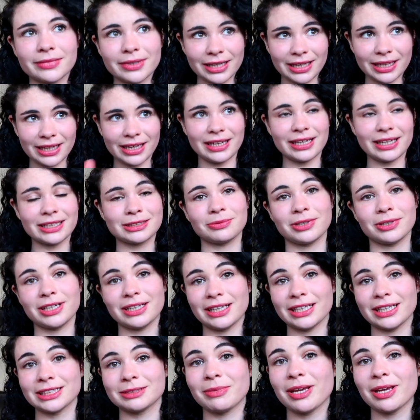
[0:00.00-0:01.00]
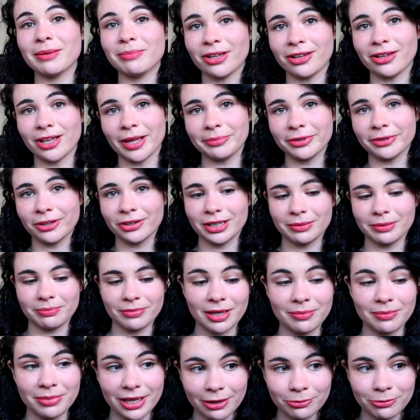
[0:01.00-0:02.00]
It is what it is. Maybe I'll upload it,
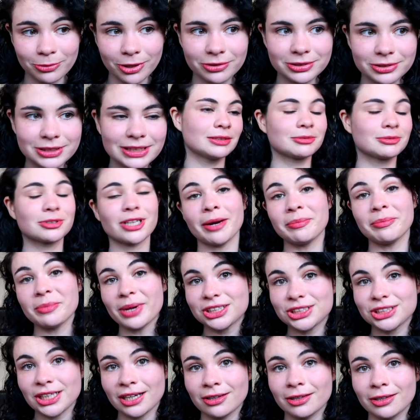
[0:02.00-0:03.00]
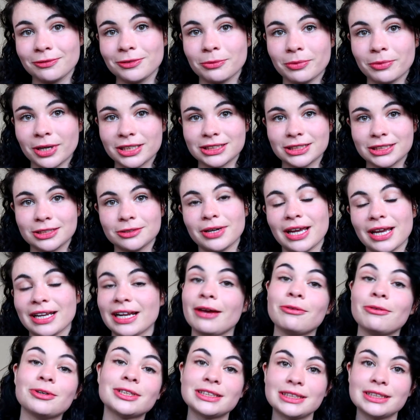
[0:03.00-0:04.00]
maybe I won't. Subscribe to my channel if you want to, and
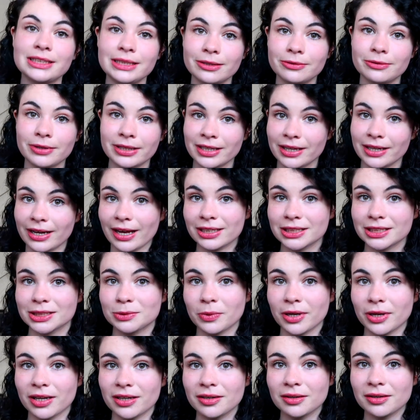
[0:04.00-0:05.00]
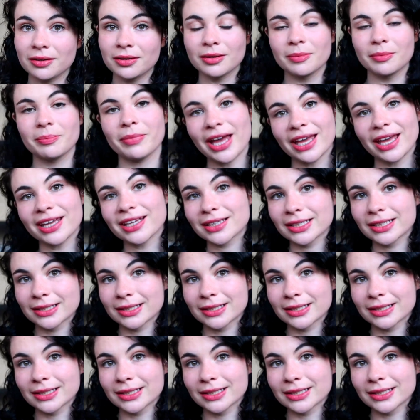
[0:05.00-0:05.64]
I will see you in the next one. Bye.